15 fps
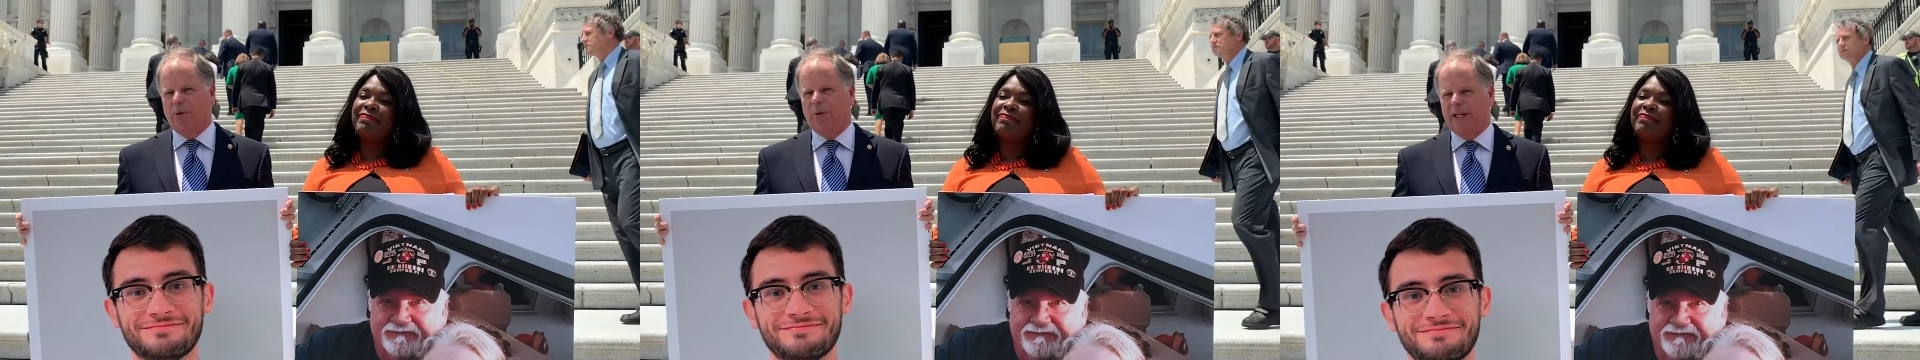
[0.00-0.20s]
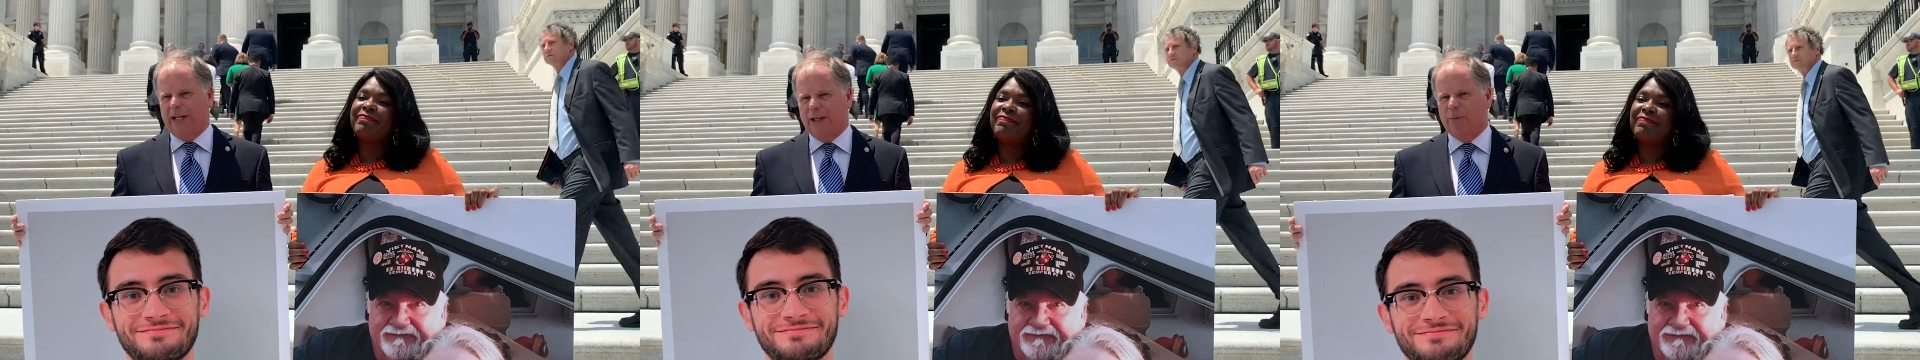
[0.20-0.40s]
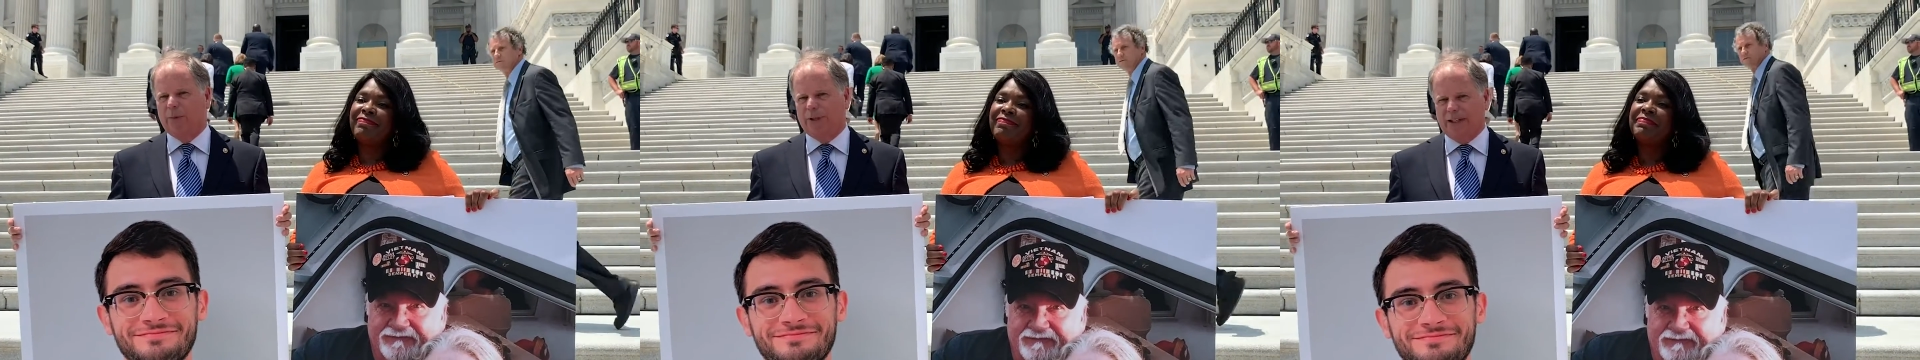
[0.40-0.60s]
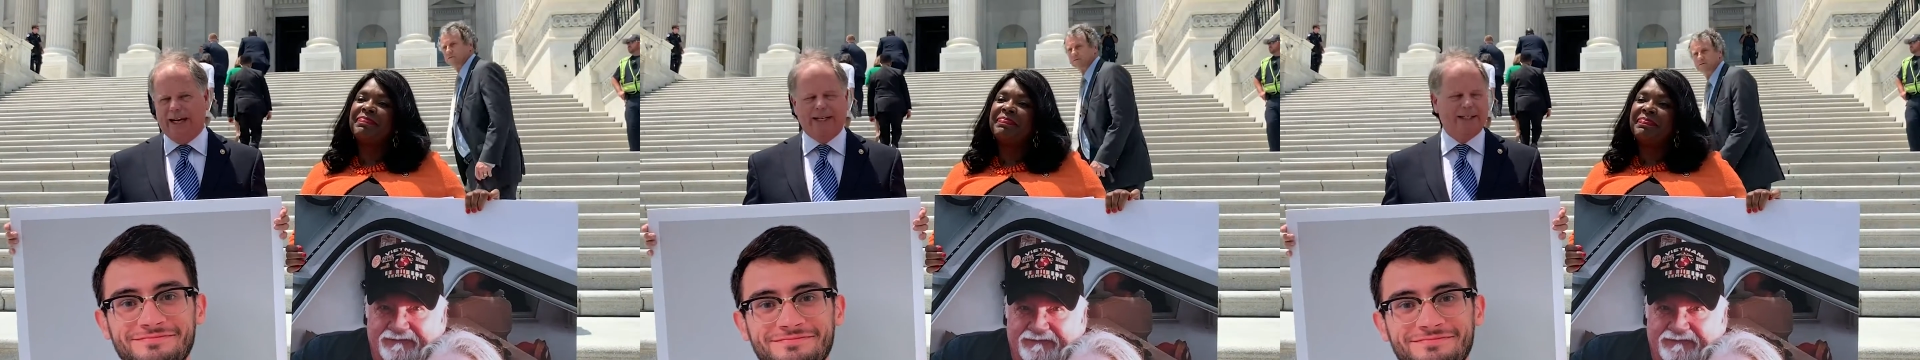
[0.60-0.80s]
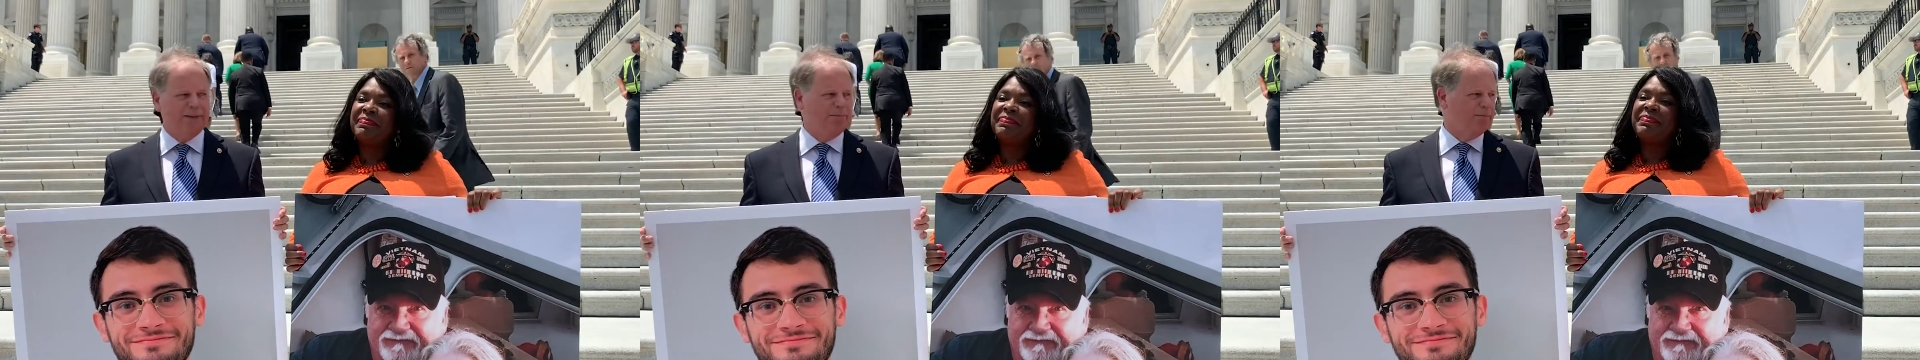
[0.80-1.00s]
Speaker 1: but we need to
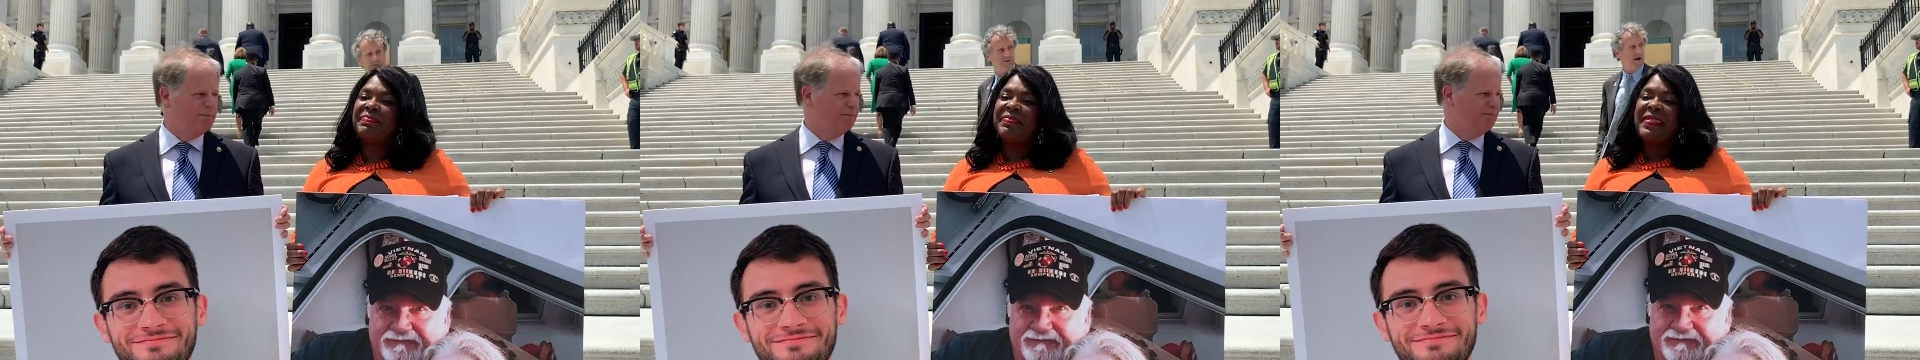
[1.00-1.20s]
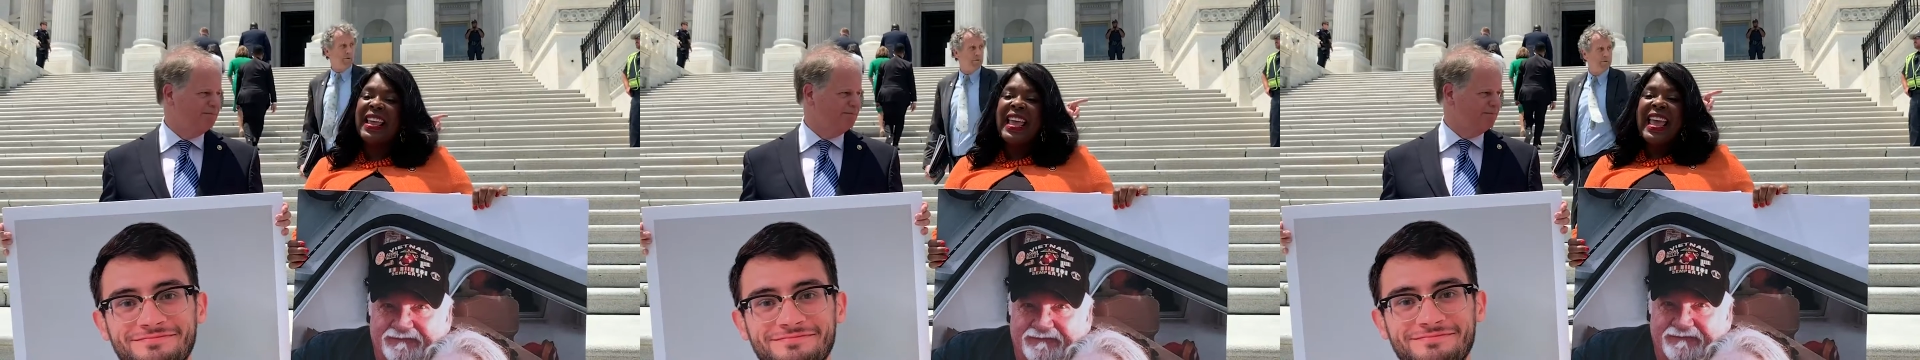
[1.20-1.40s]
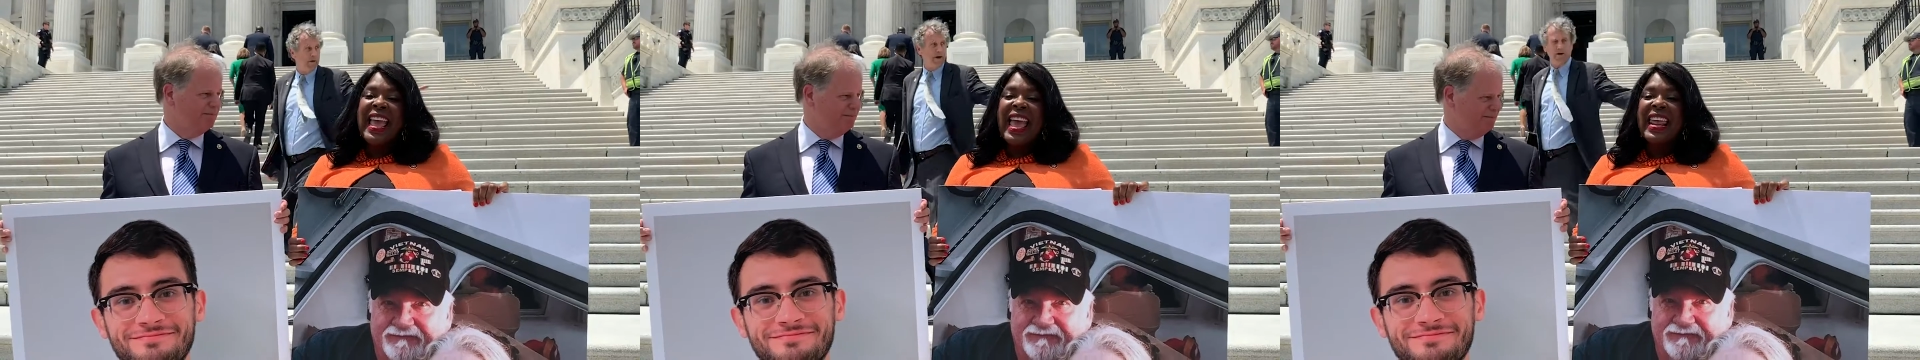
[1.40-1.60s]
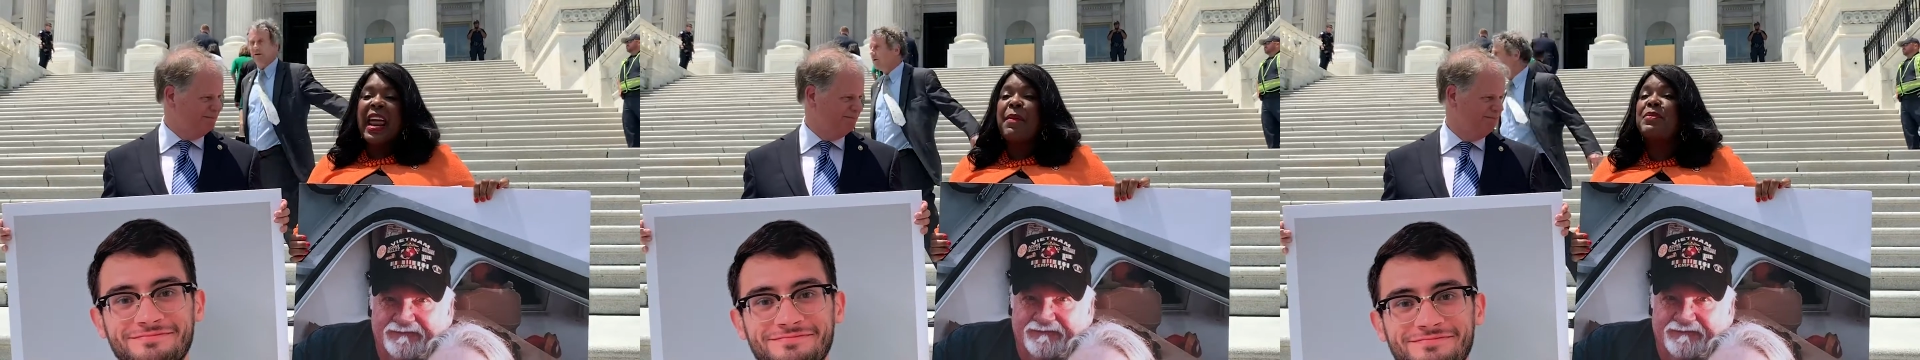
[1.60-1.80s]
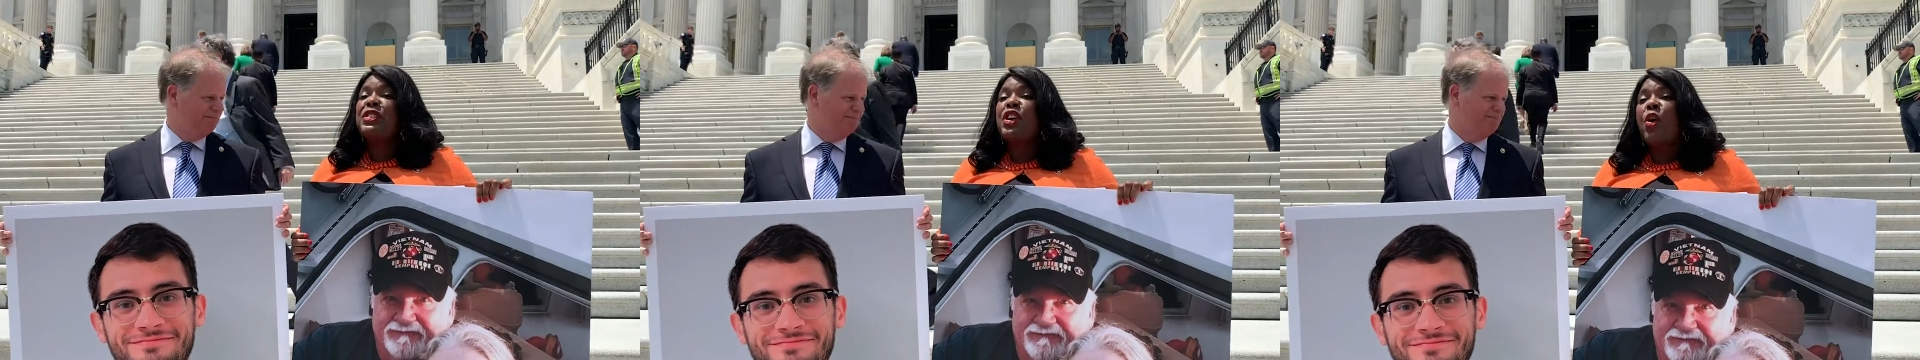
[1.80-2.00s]
protect him.
Speaker 2: And
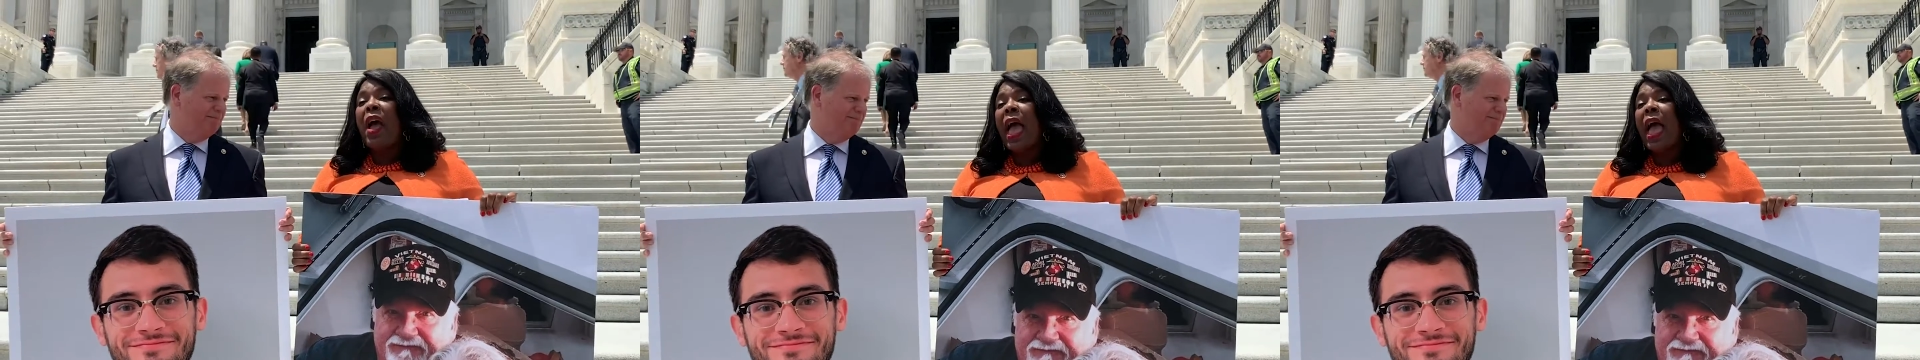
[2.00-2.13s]
I'm so